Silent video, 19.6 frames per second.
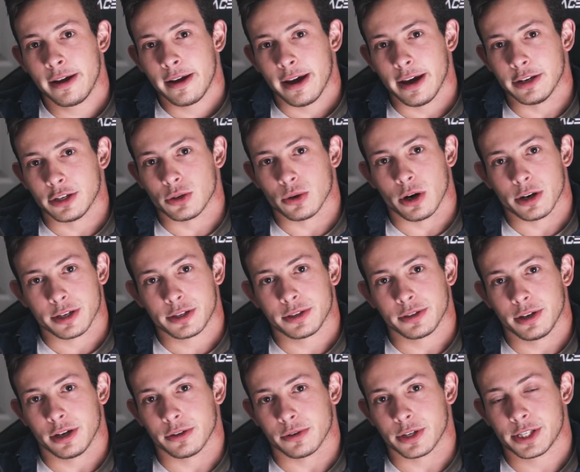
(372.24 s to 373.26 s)
and to
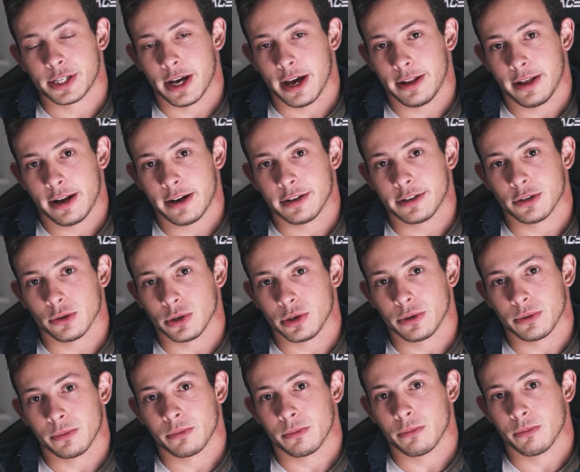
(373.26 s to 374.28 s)
honestly understand that until you
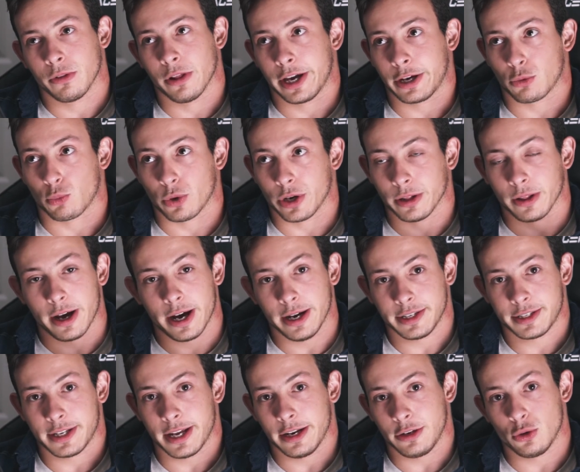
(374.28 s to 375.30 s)
like
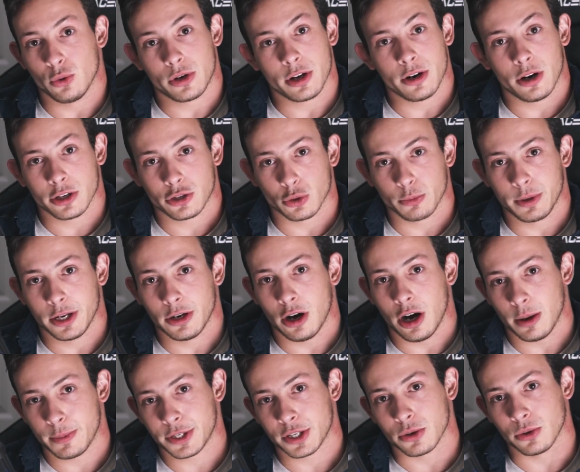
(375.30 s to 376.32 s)
realize that you can also be an
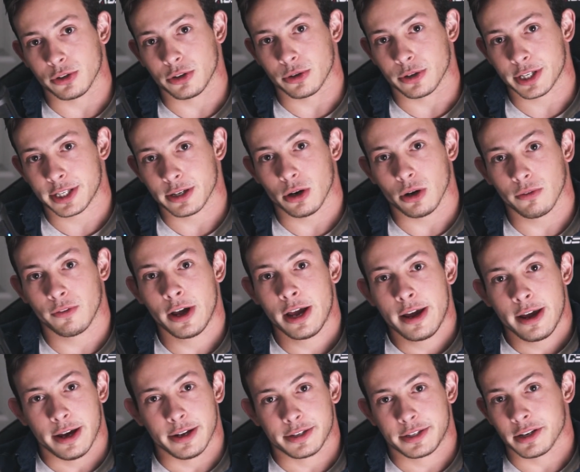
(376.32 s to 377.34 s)
obstacle to yourself
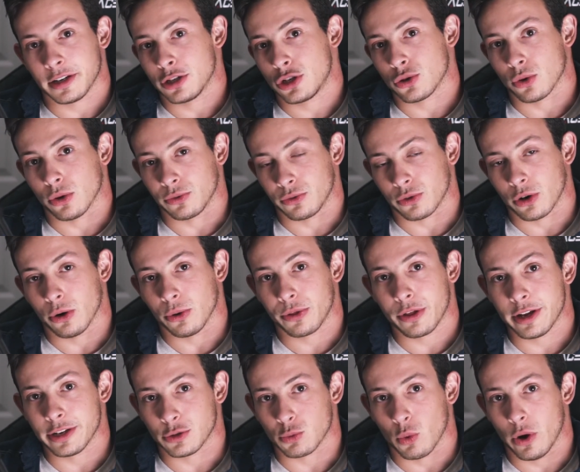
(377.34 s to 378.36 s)
and stunt your own growth
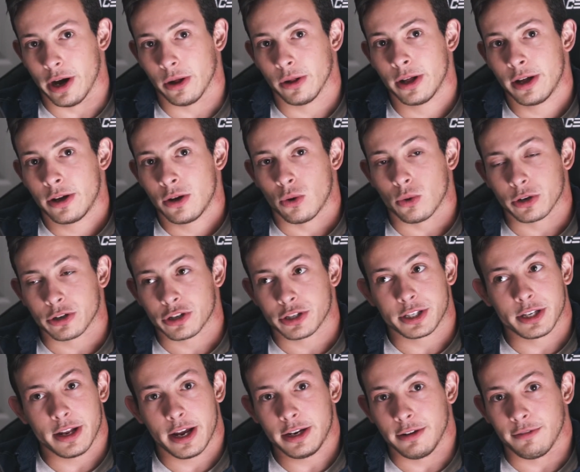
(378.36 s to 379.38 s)
as well. Or just
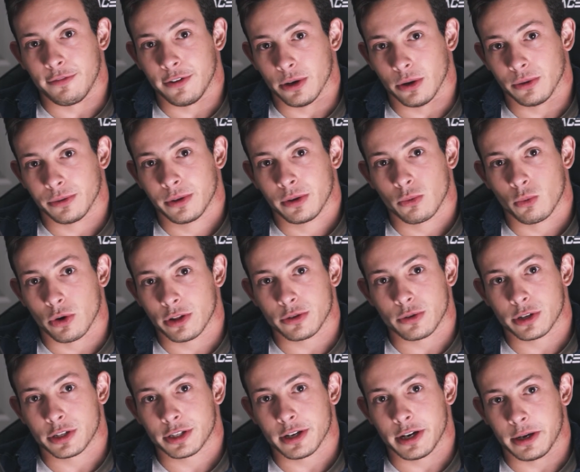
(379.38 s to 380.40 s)
in any field, whether
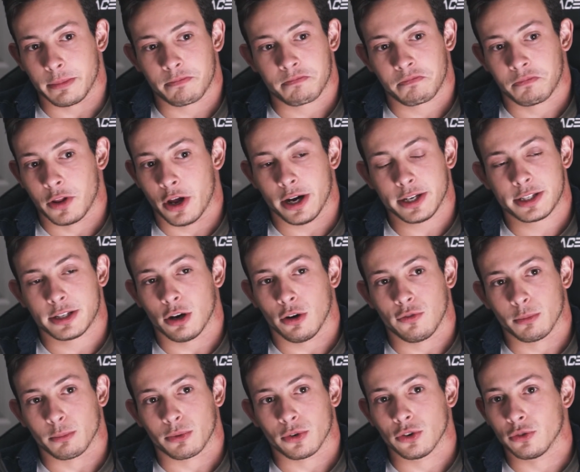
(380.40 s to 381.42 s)
it's like not
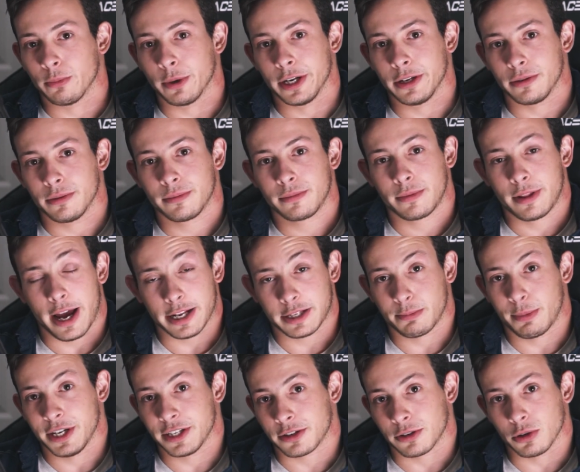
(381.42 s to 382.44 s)
self-improvement, that's
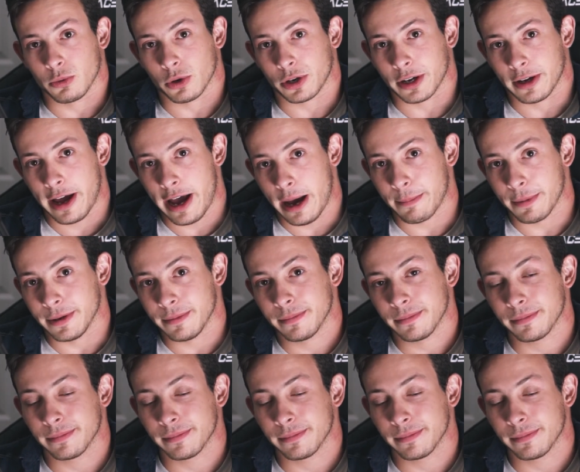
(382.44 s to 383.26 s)
basically what can happen.